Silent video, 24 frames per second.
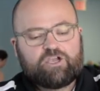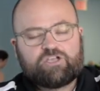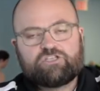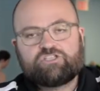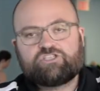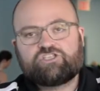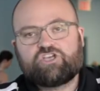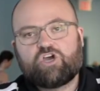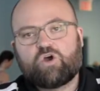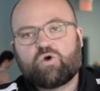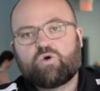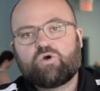
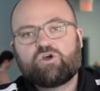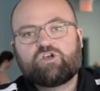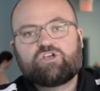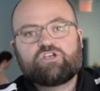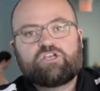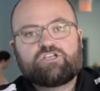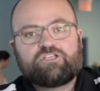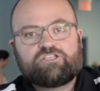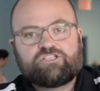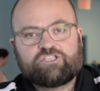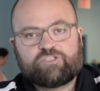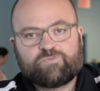So
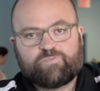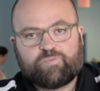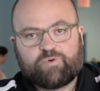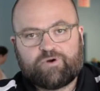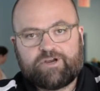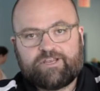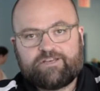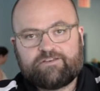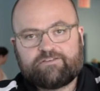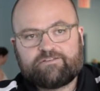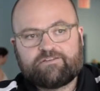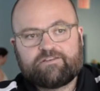
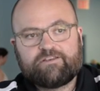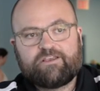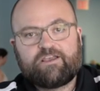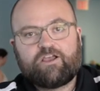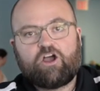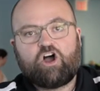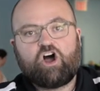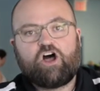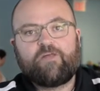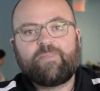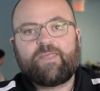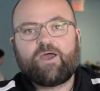sprint
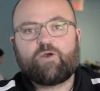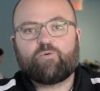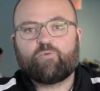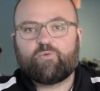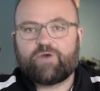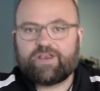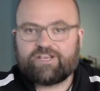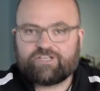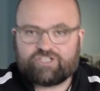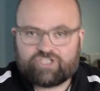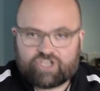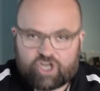on that
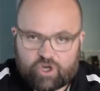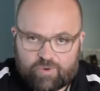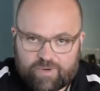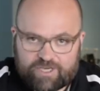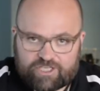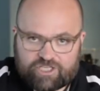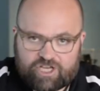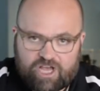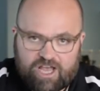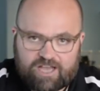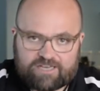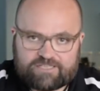ratio we
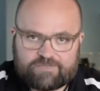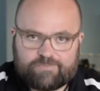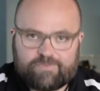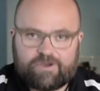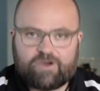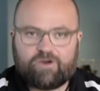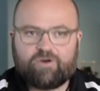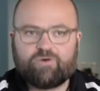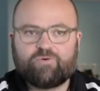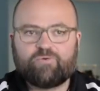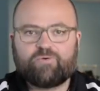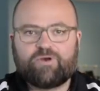talked
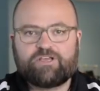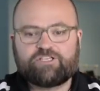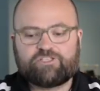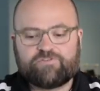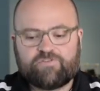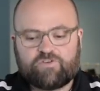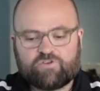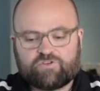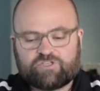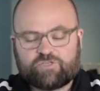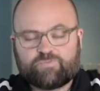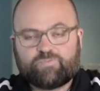about, right? So
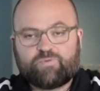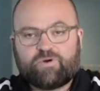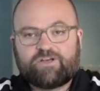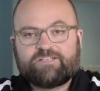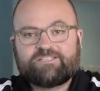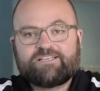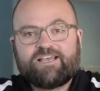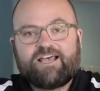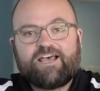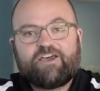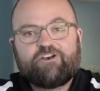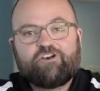if you
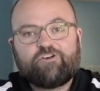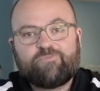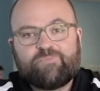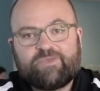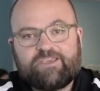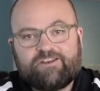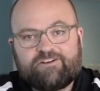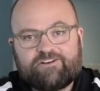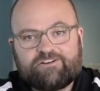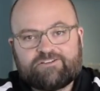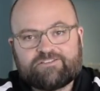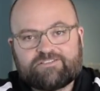sprint 100
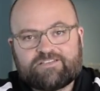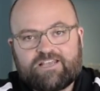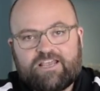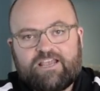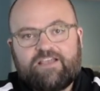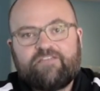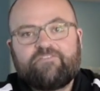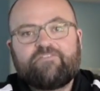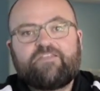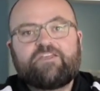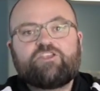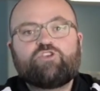meters,
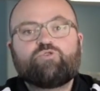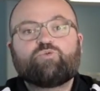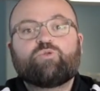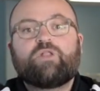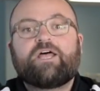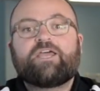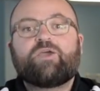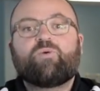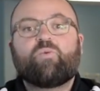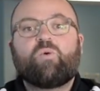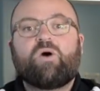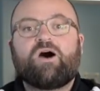then you
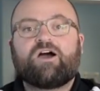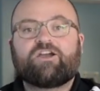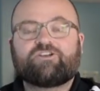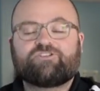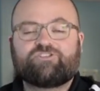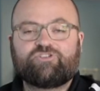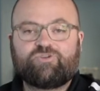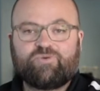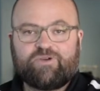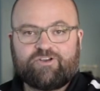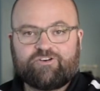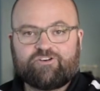light walk
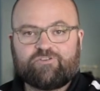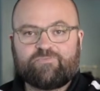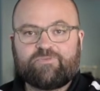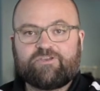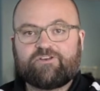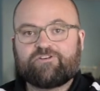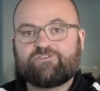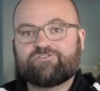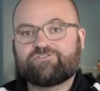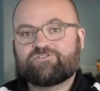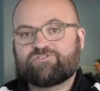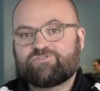200
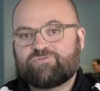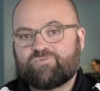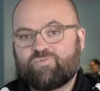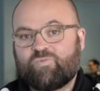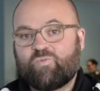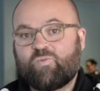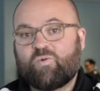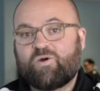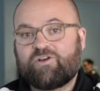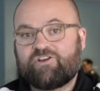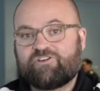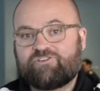meters,
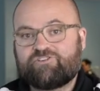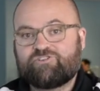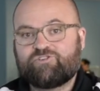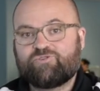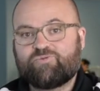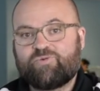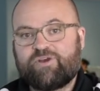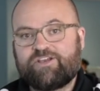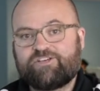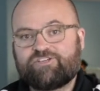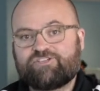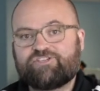
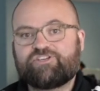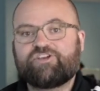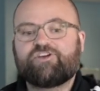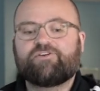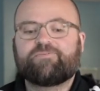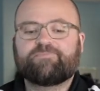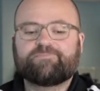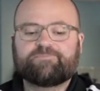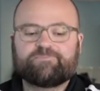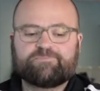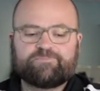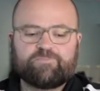1-to-2
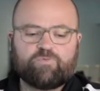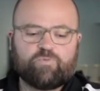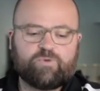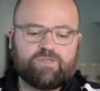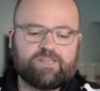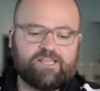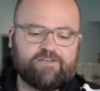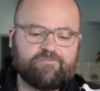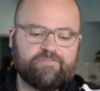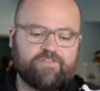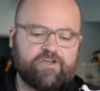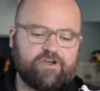ratio. We
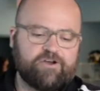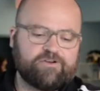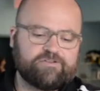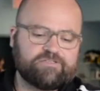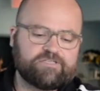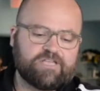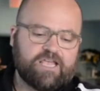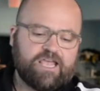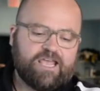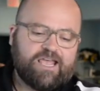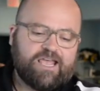love those.